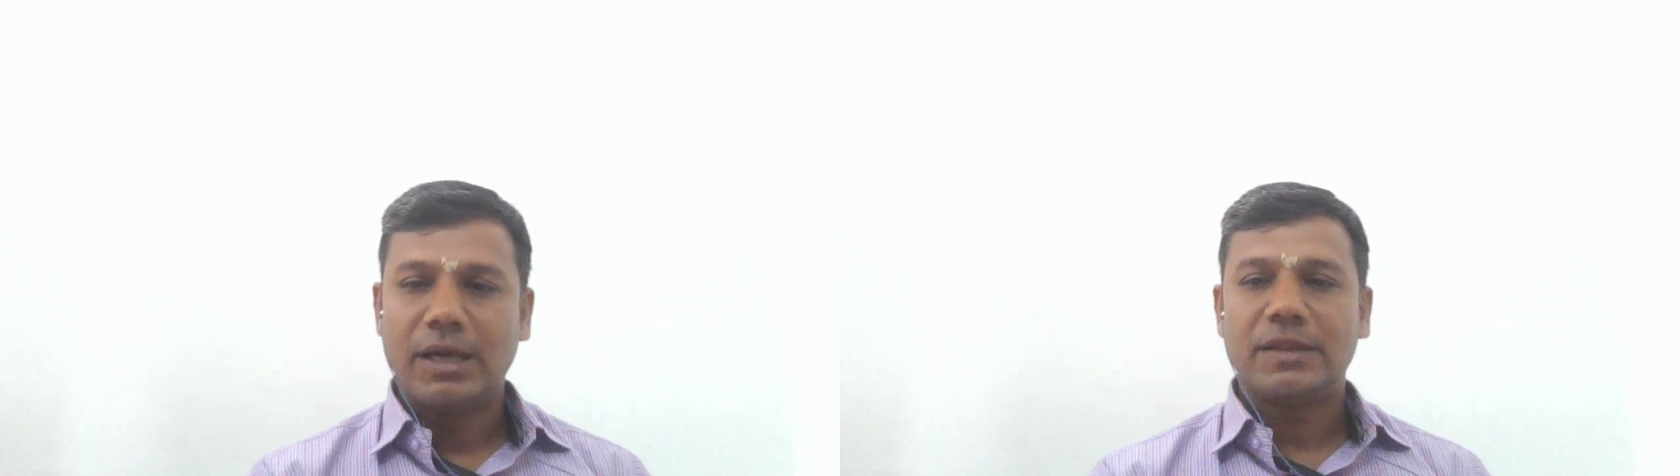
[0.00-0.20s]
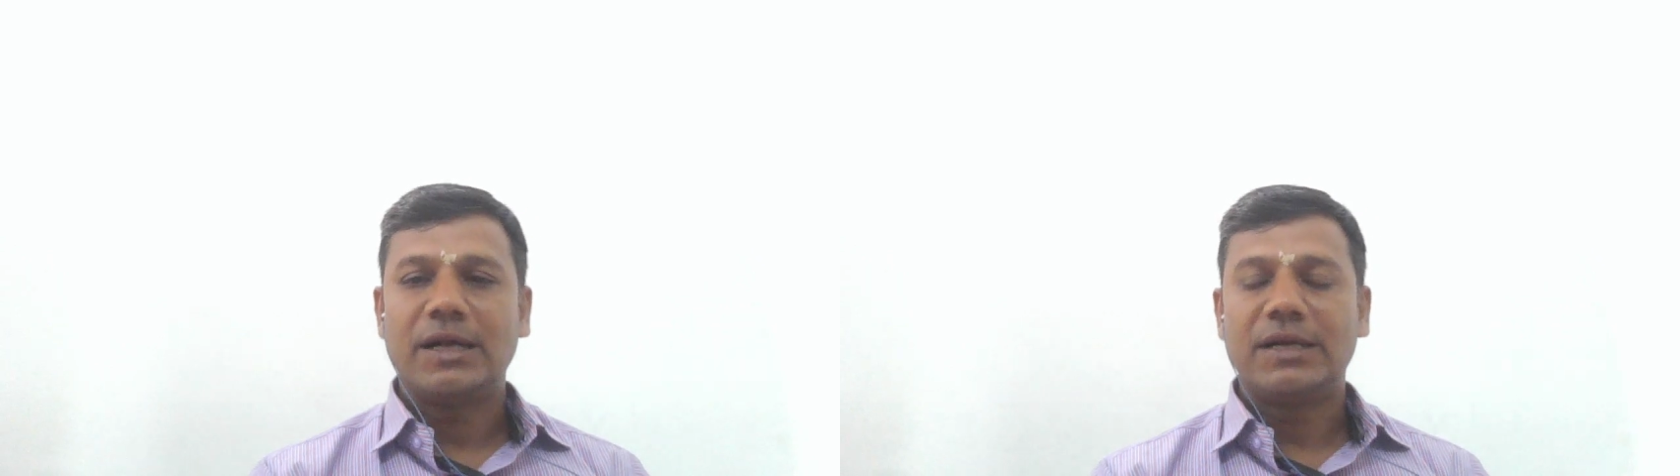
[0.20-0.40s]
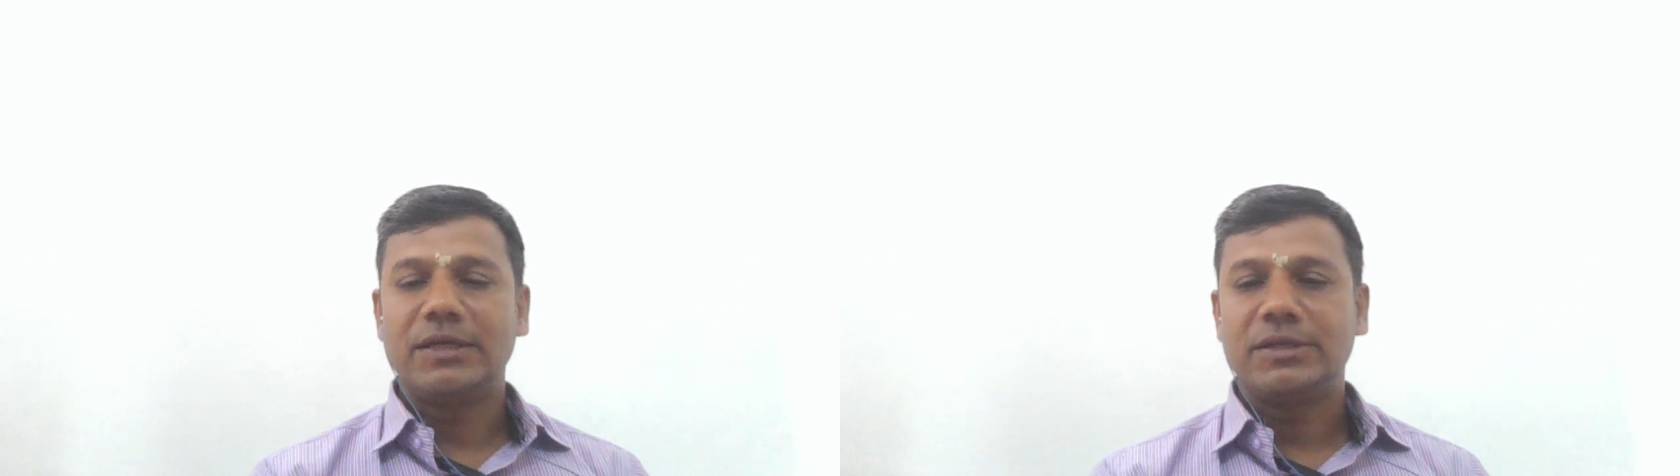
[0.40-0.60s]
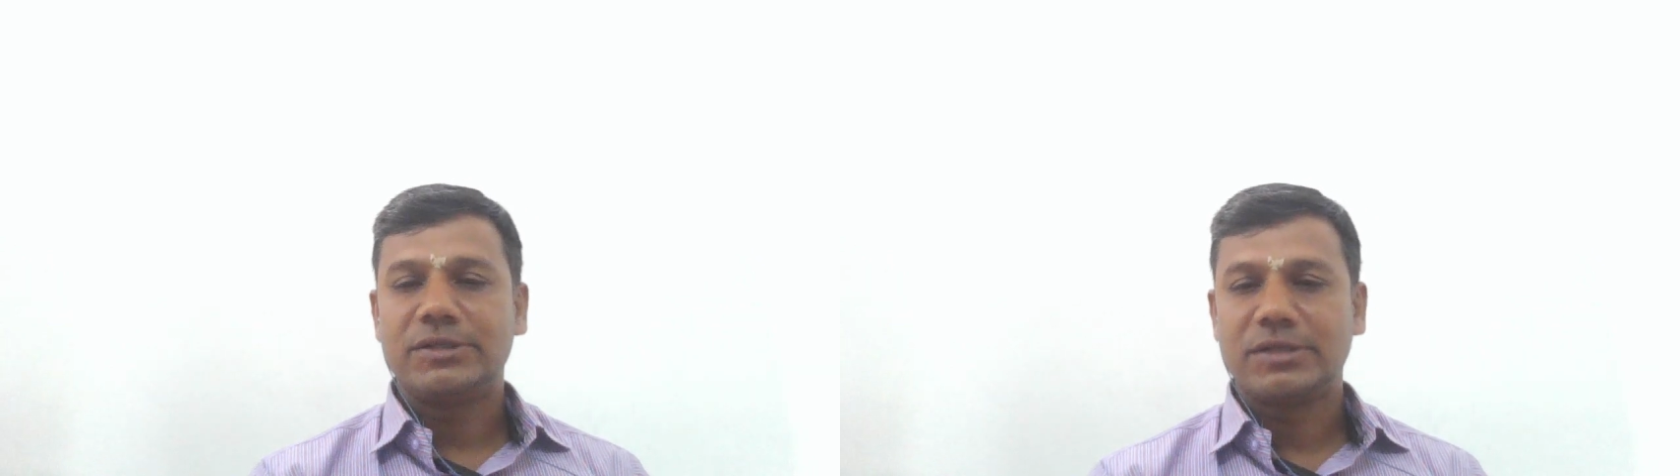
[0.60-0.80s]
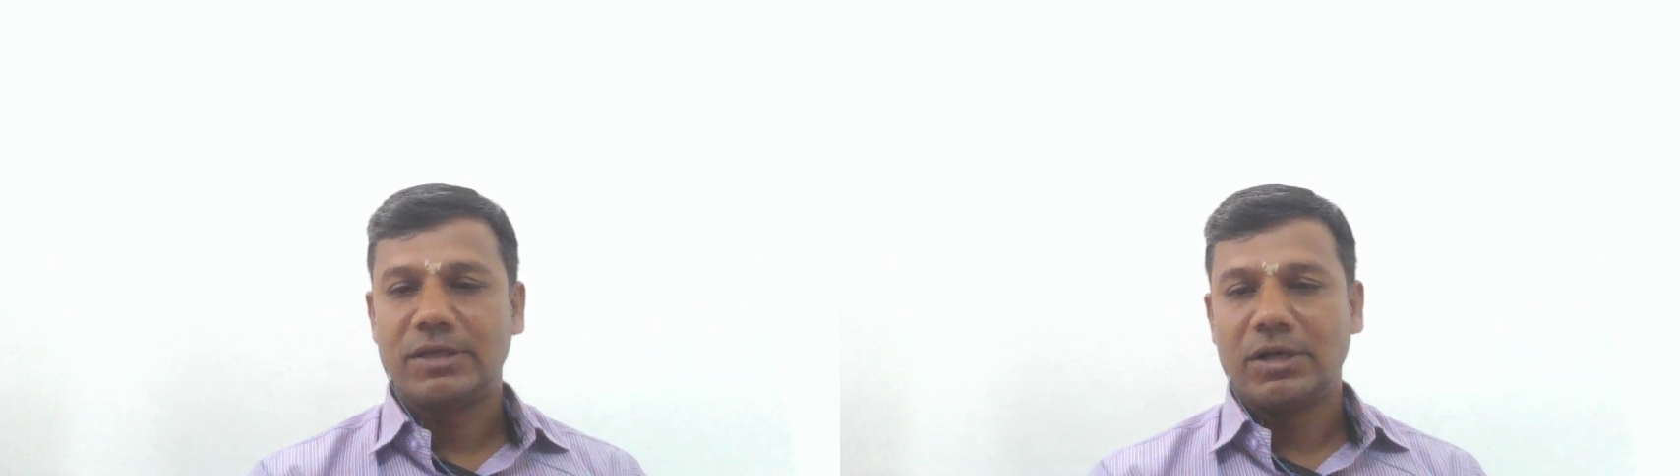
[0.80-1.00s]
That
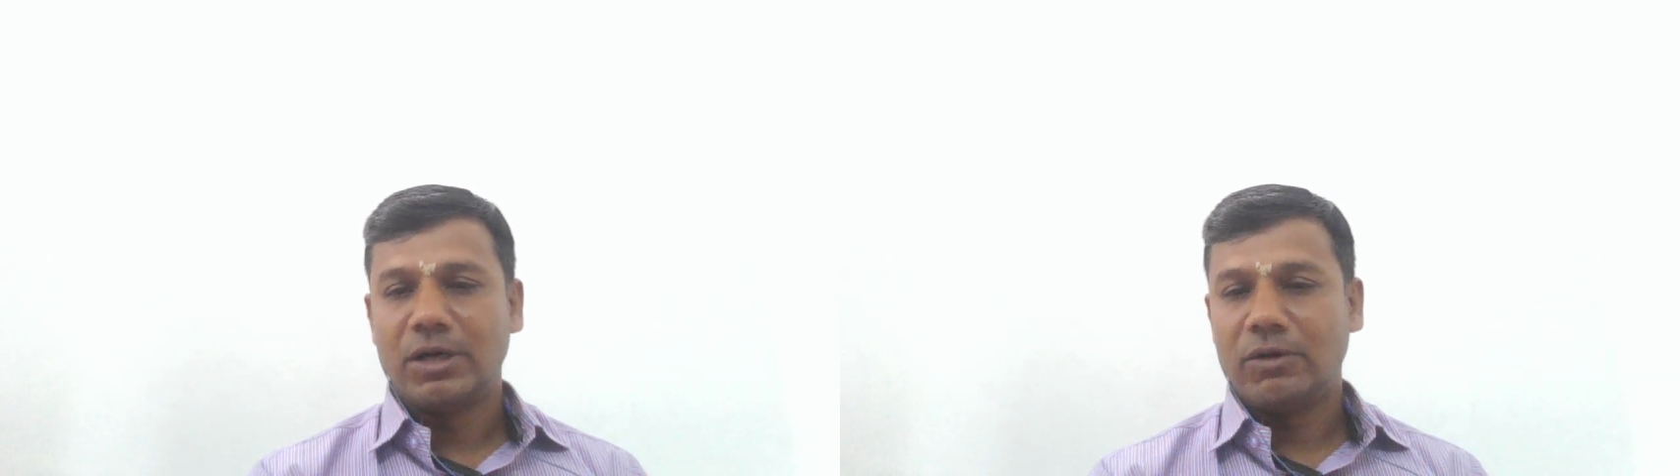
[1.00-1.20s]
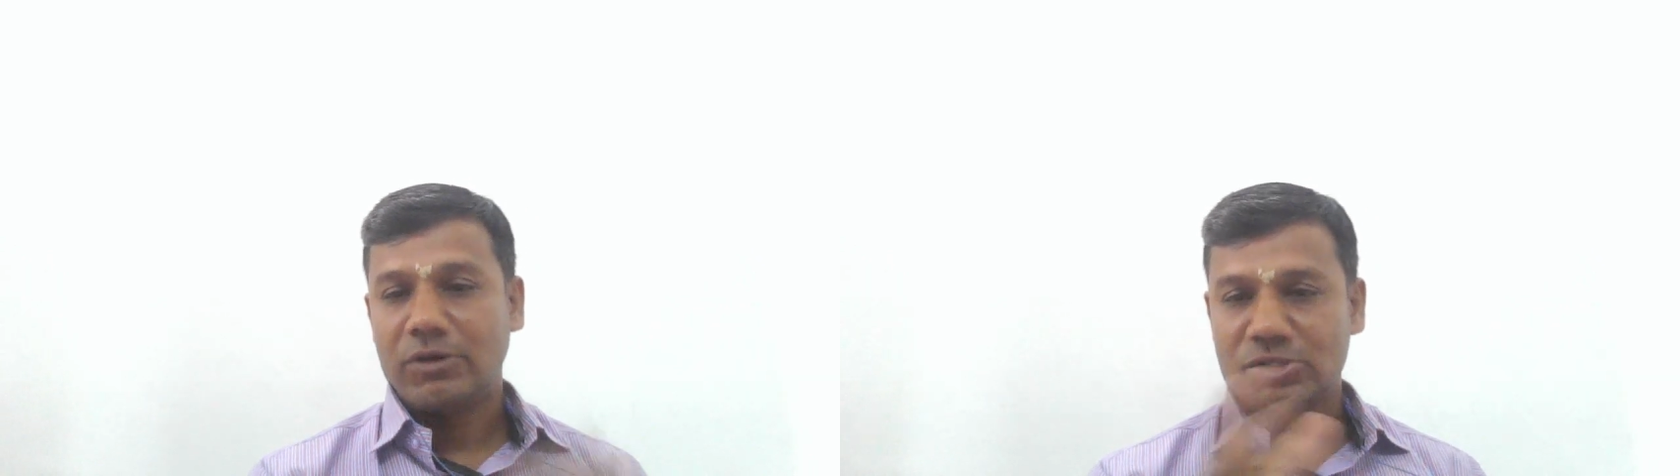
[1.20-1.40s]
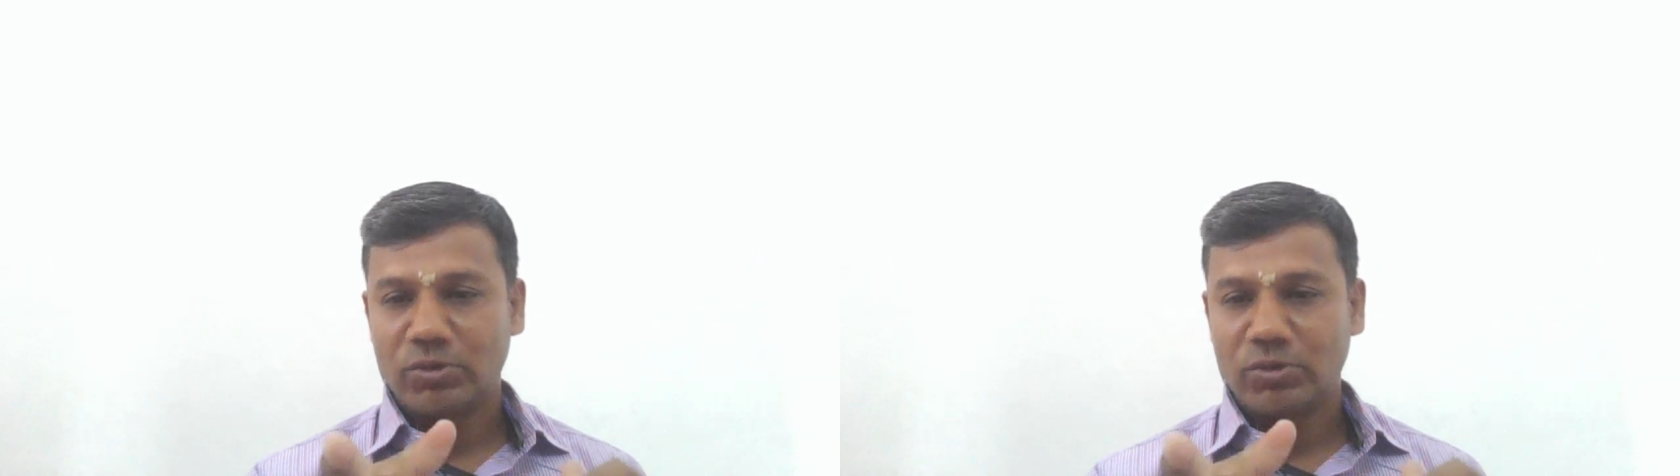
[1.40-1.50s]
is, first